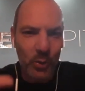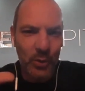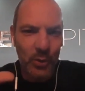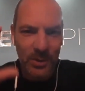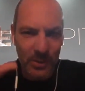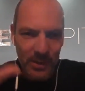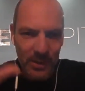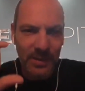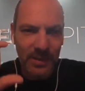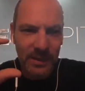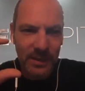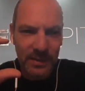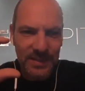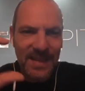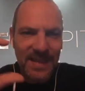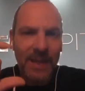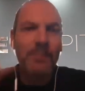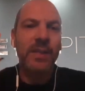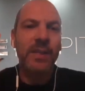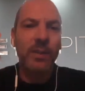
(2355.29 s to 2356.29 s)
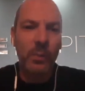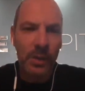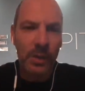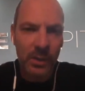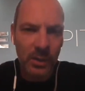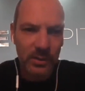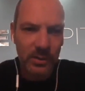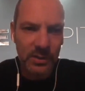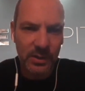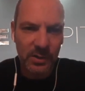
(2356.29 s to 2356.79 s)
So I think something will
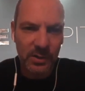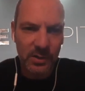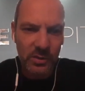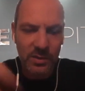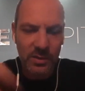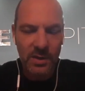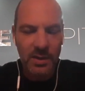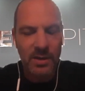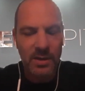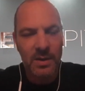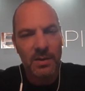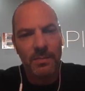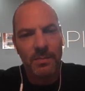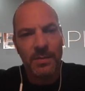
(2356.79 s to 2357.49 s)
continue, but